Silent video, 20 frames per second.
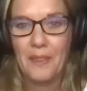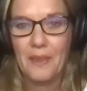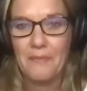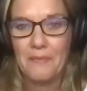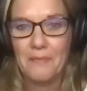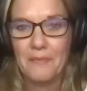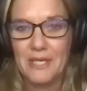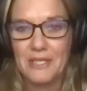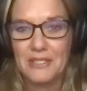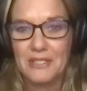
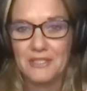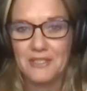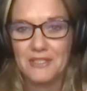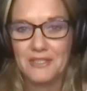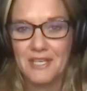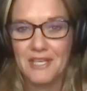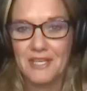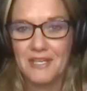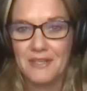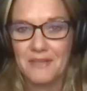But I just looked
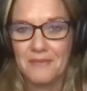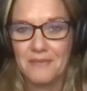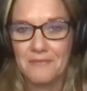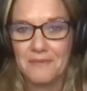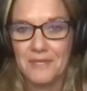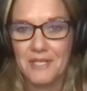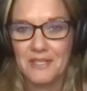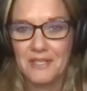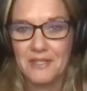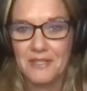at him
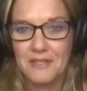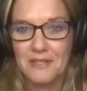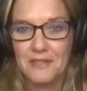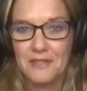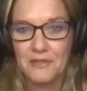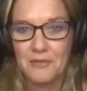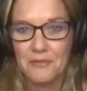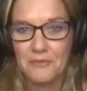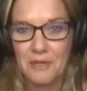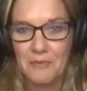and then he
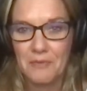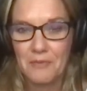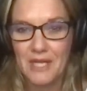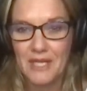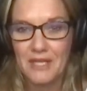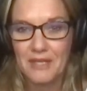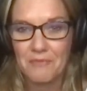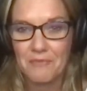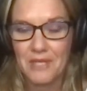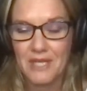looked right
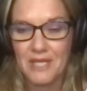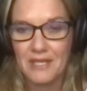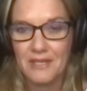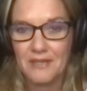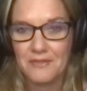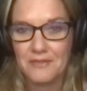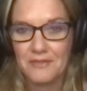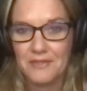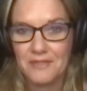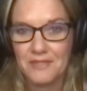back at me and I
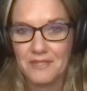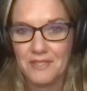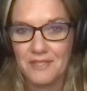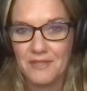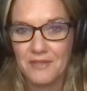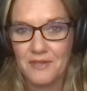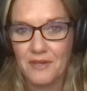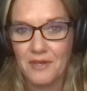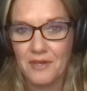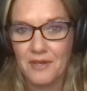was just like,
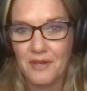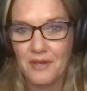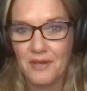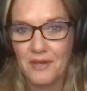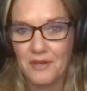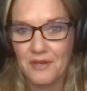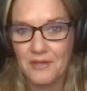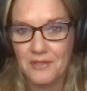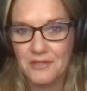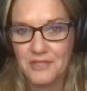oh
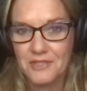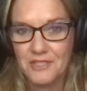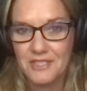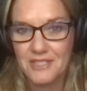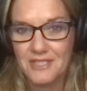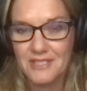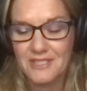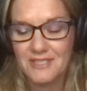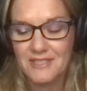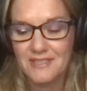
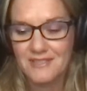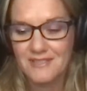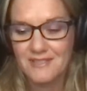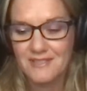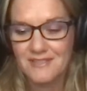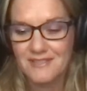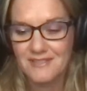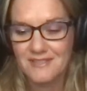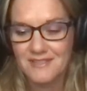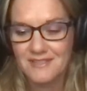shit,
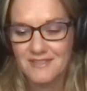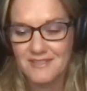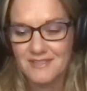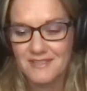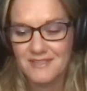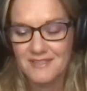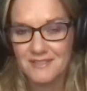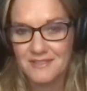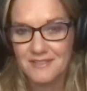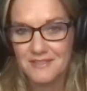
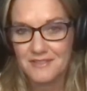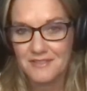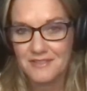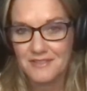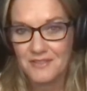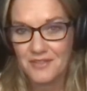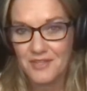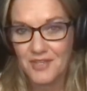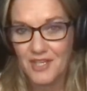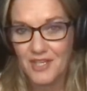this is
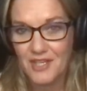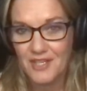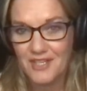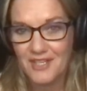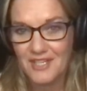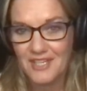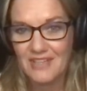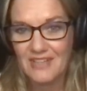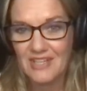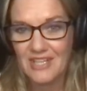so good.
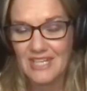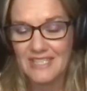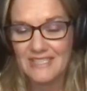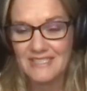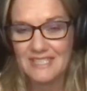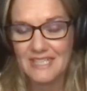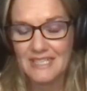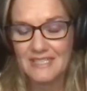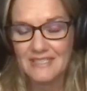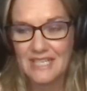And then I
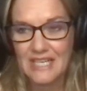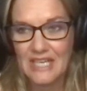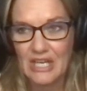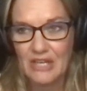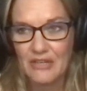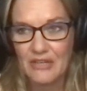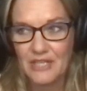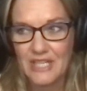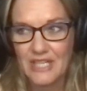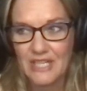sat
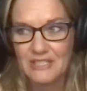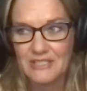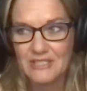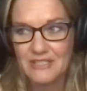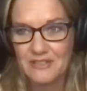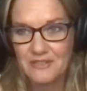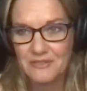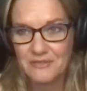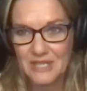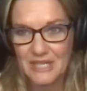down and I
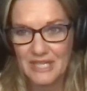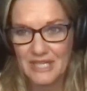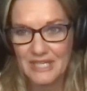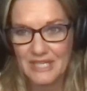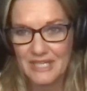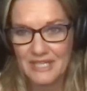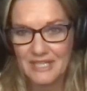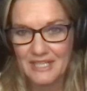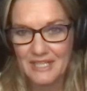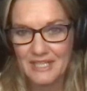started
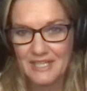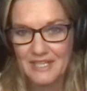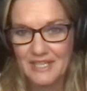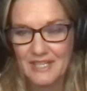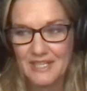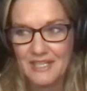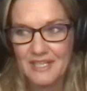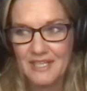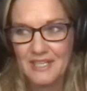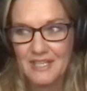writing
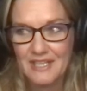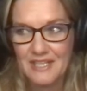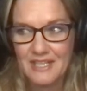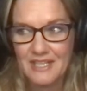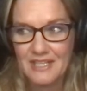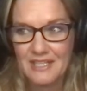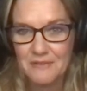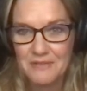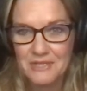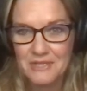
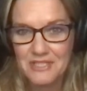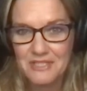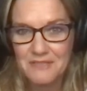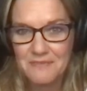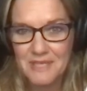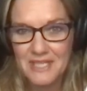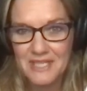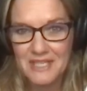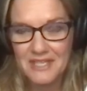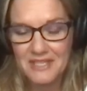and then we just
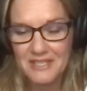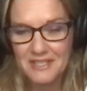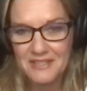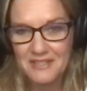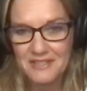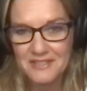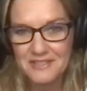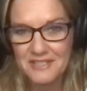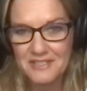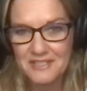made eye
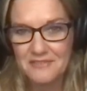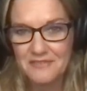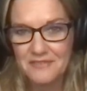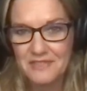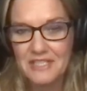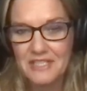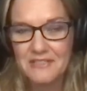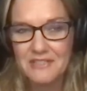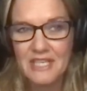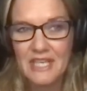contact.
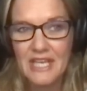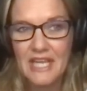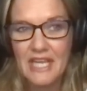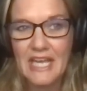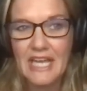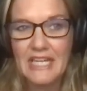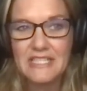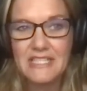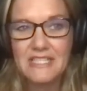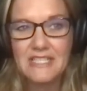
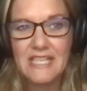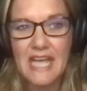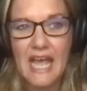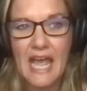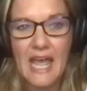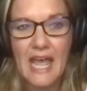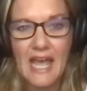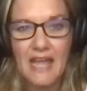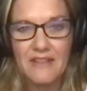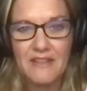I
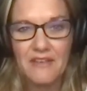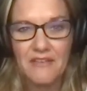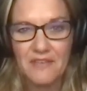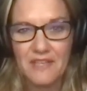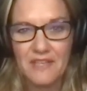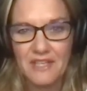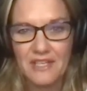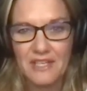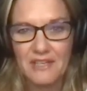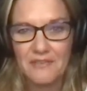had the
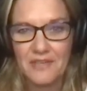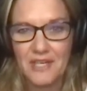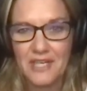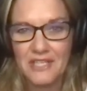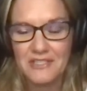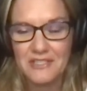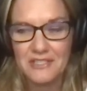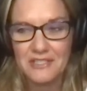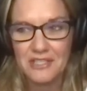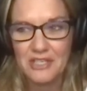feeling where I
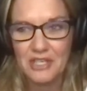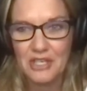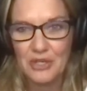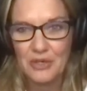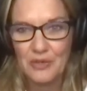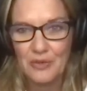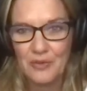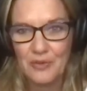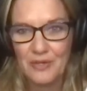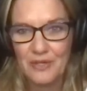just
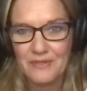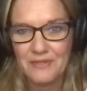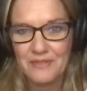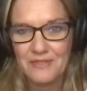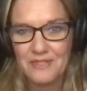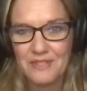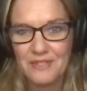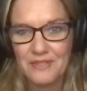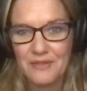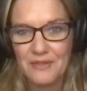knew, I was
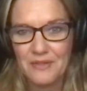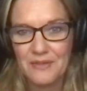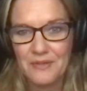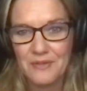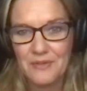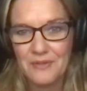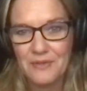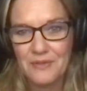like, oh,